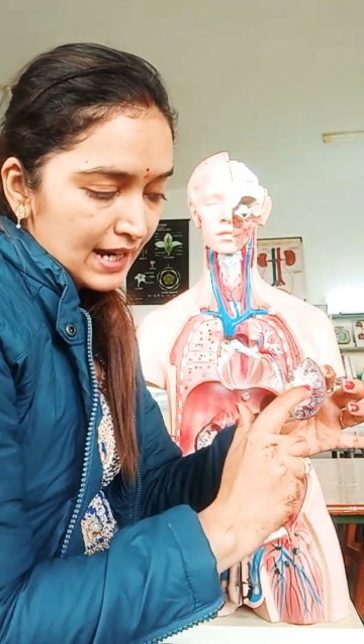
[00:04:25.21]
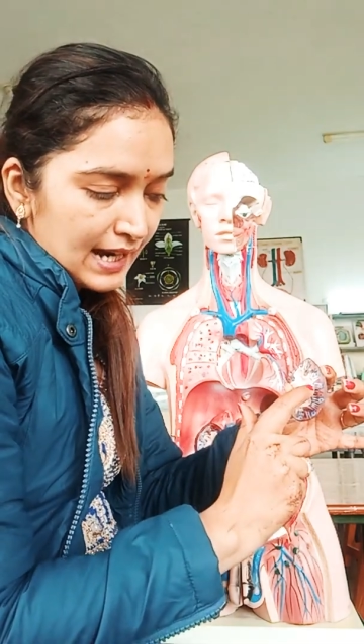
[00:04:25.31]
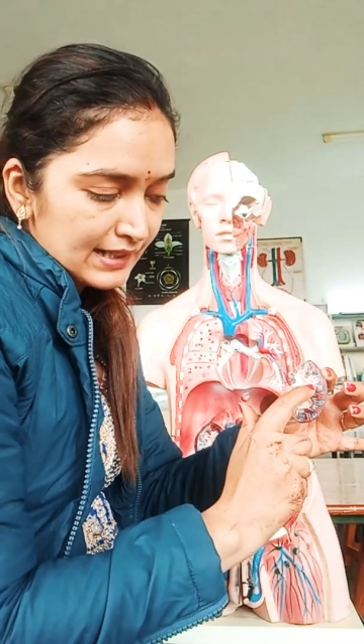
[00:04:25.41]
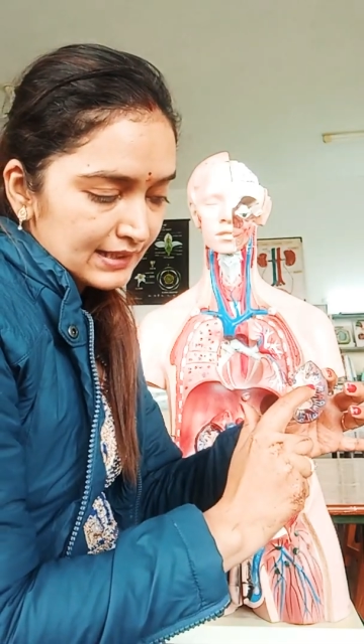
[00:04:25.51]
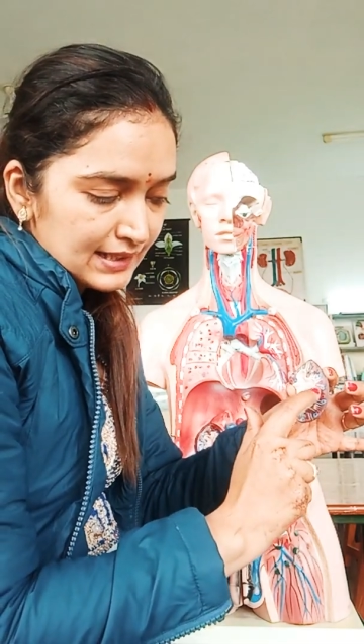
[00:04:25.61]

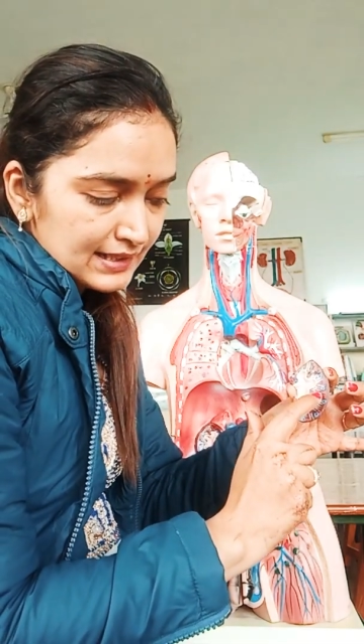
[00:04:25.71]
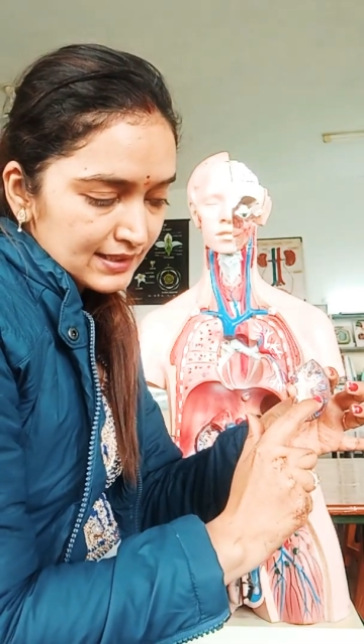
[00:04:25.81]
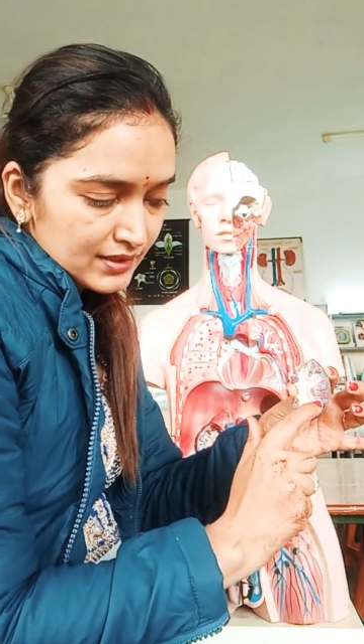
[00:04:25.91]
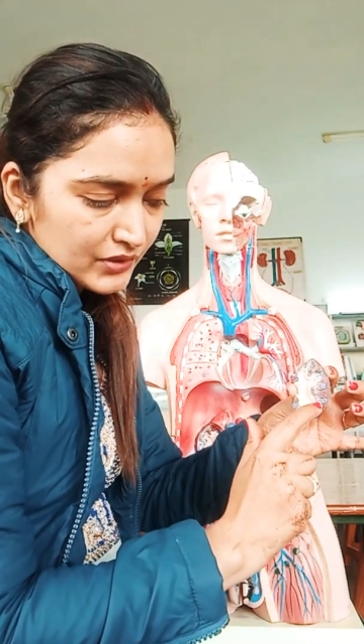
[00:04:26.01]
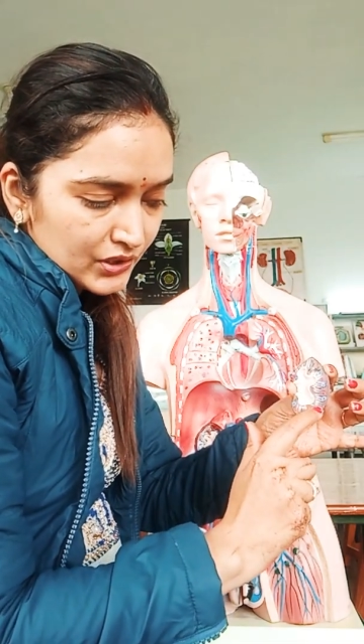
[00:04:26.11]
and
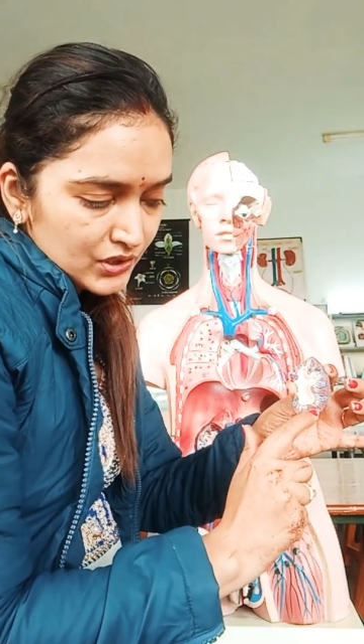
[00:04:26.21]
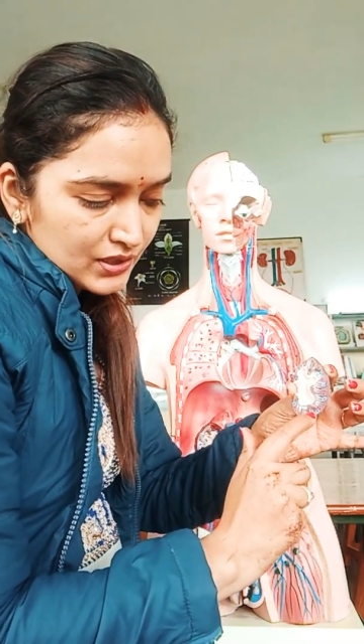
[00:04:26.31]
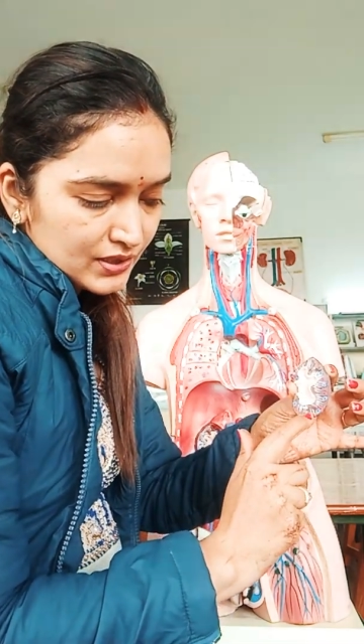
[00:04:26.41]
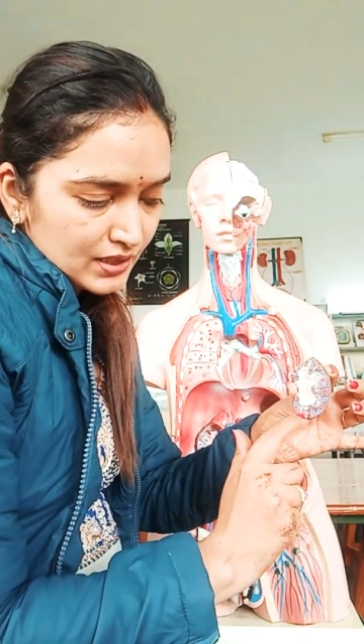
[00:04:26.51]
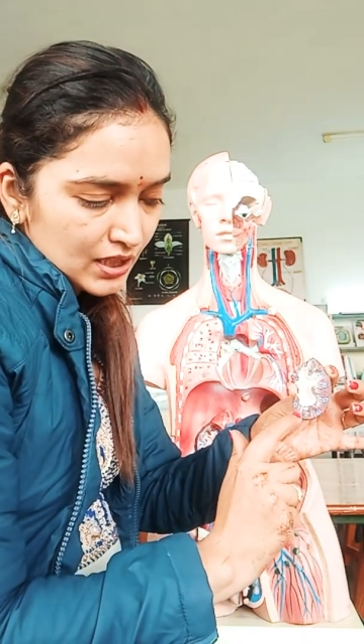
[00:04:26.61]
these
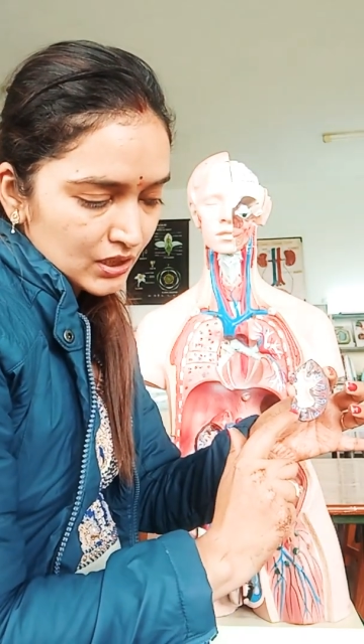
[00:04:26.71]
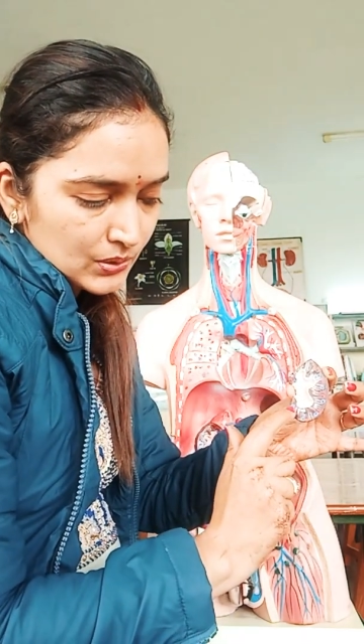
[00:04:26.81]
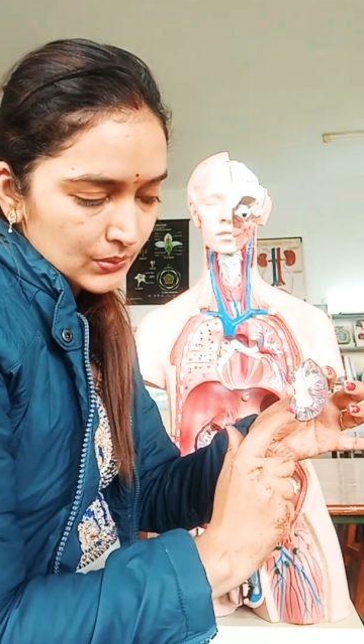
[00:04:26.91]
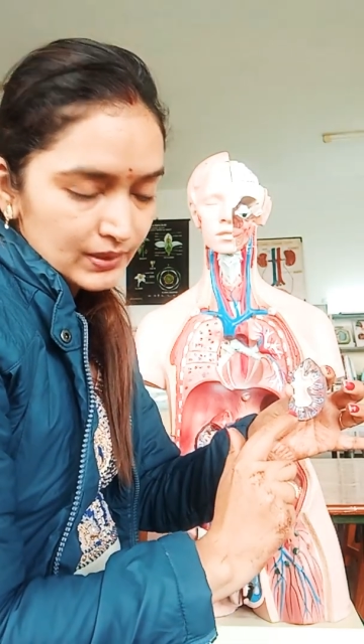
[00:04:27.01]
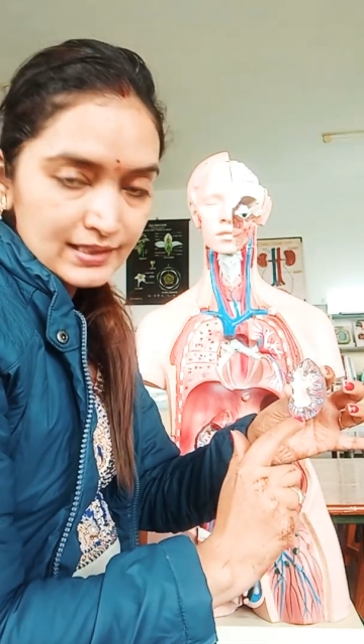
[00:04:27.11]
structures,
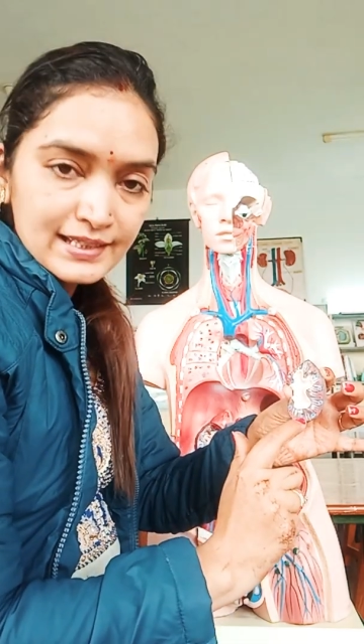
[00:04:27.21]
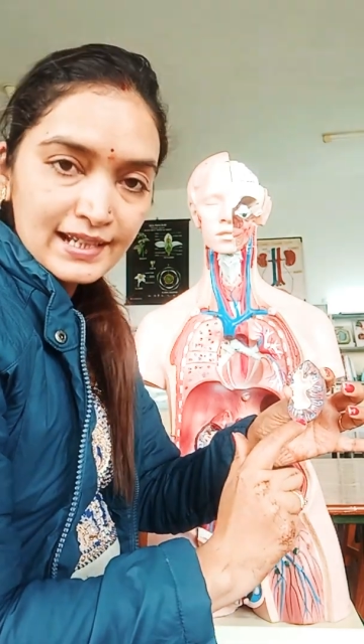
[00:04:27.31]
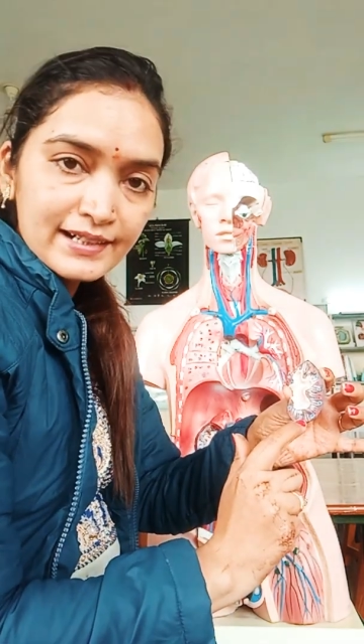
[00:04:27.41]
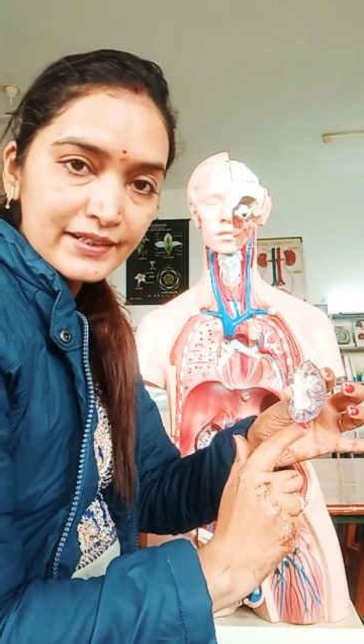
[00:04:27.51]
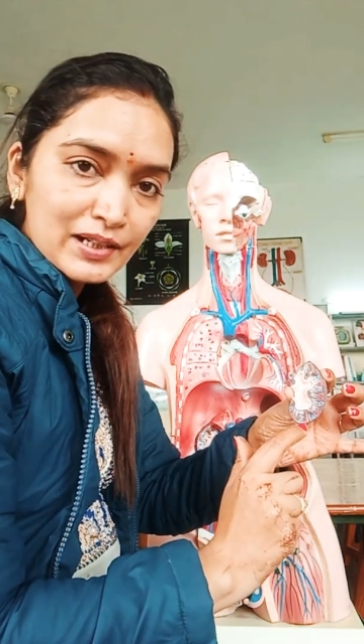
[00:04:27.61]
these are
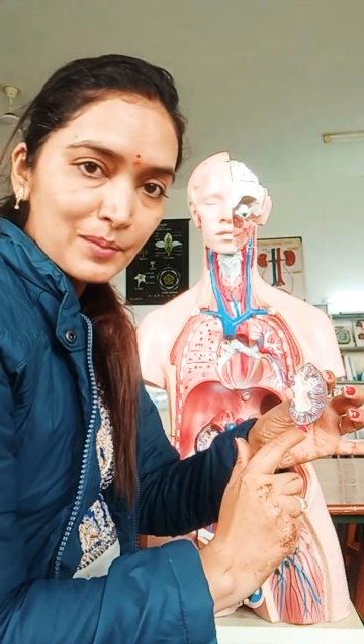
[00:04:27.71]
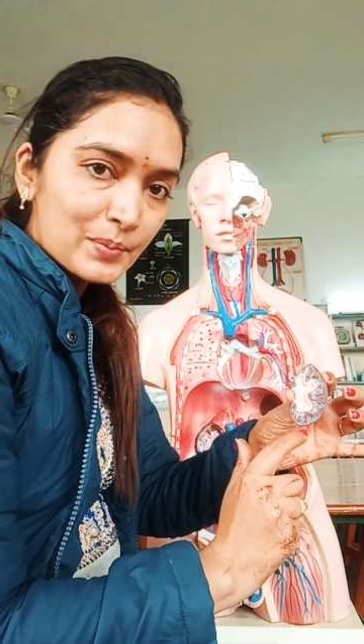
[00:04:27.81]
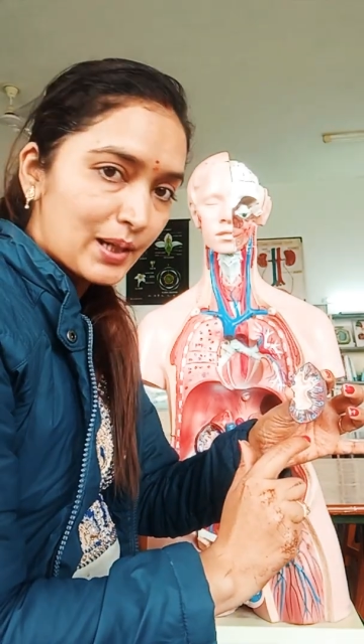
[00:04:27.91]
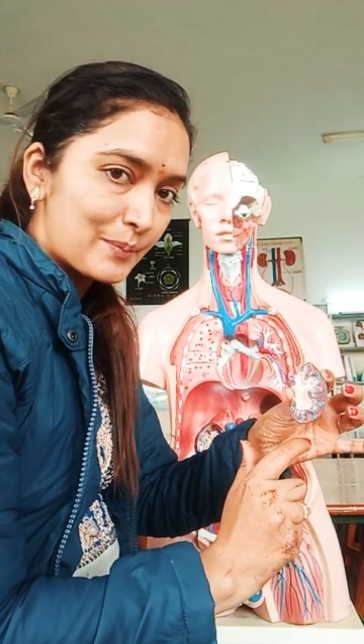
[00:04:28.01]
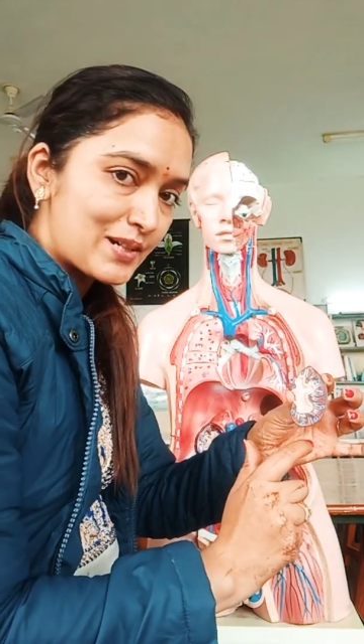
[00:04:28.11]
renal
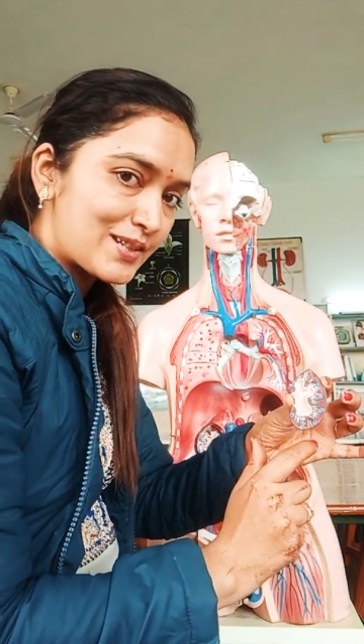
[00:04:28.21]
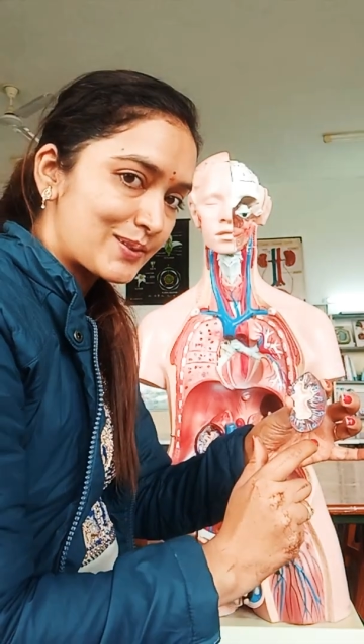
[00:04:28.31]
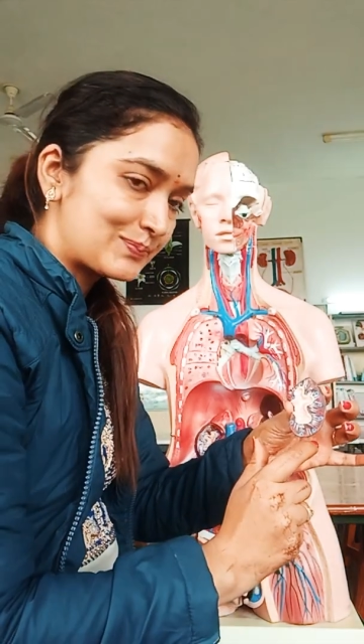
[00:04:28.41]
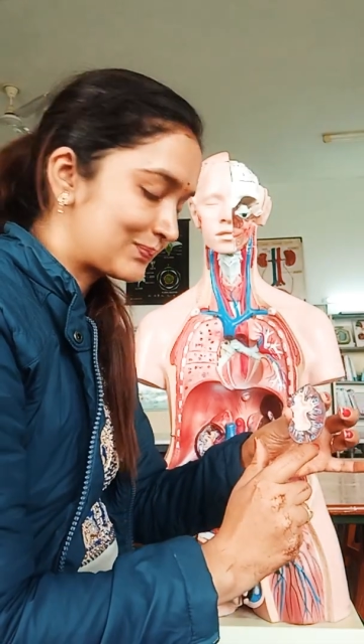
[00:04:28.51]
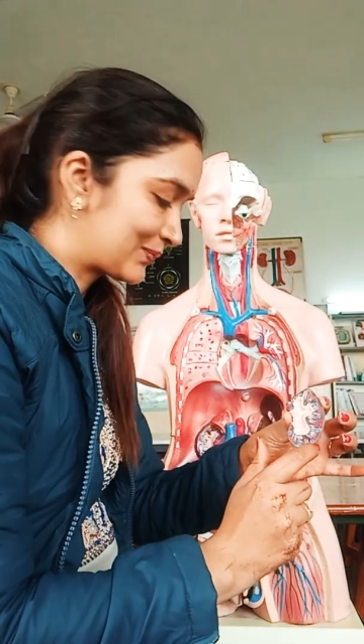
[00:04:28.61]
pyramids.